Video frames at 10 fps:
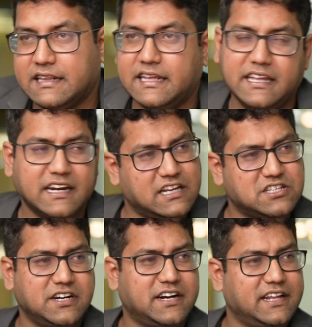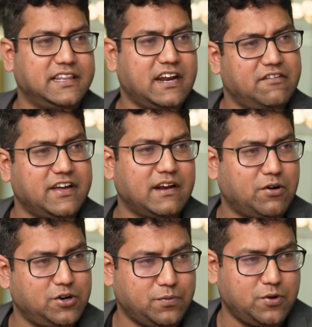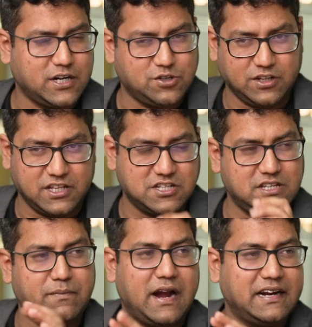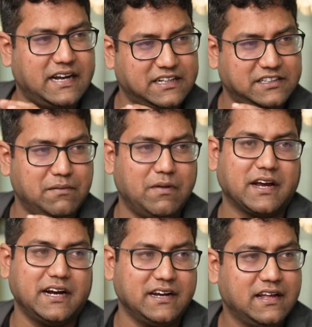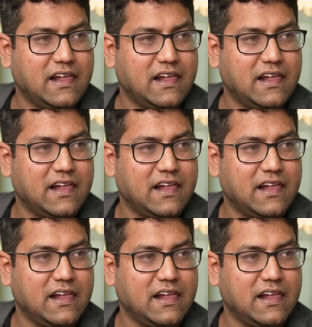then they're considering, they're aware about your product. So this is a brand, that is the market.